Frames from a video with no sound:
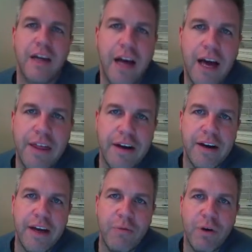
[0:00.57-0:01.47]
Hi there
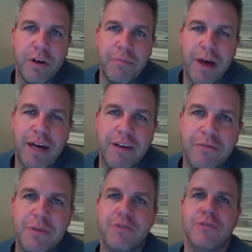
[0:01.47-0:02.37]
and welcome back. It's
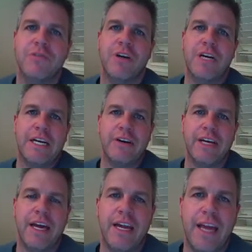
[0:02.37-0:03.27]
Mr. Rootside here
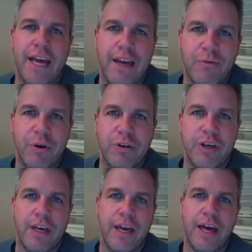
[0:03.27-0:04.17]
again, and we're
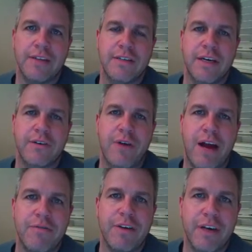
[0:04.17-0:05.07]
looking at
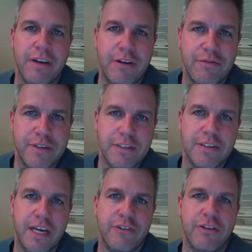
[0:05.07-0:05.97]
graphing in our physics
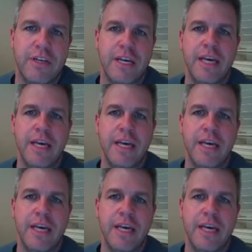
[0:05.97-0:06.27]
section.